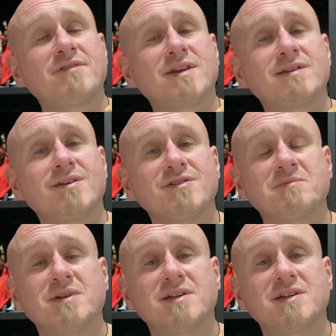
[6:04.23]
to get the
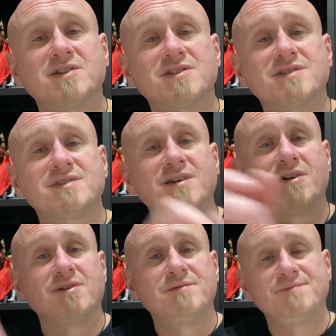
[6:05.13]
Ultimate Edition,
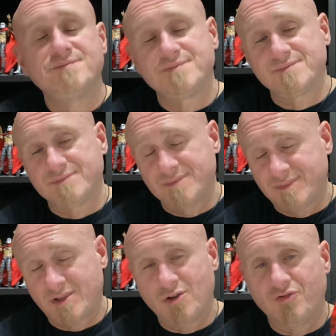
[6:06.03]
so
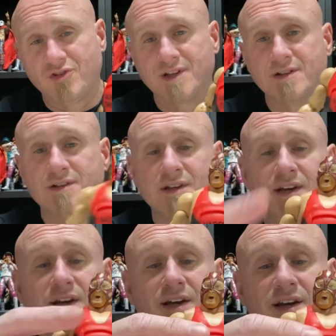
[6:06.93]
go figure.
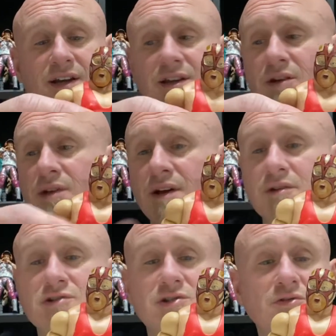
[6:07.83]
The only
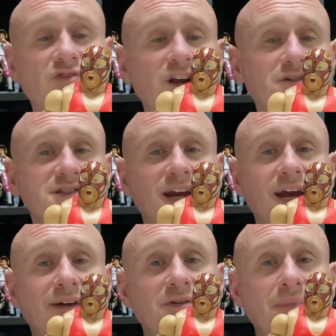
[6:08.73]
other two Vaders I
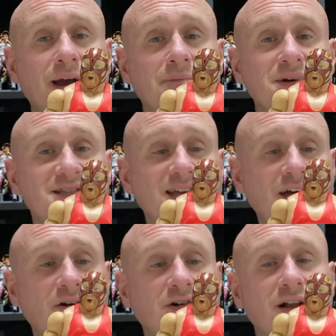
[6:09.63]
have in my
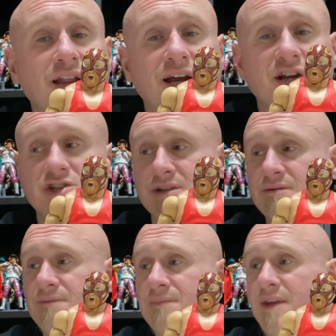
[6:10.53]
Mattel
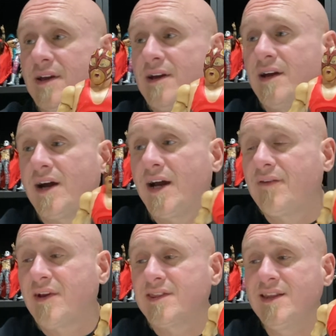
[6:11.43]
collection,
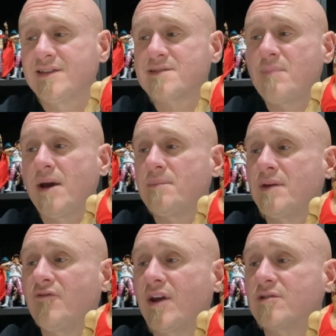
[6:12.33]
I think this might
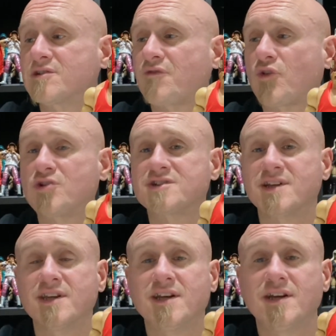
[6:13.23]
be Vader's first
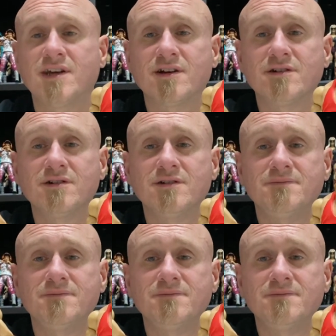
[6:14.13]
Elite here.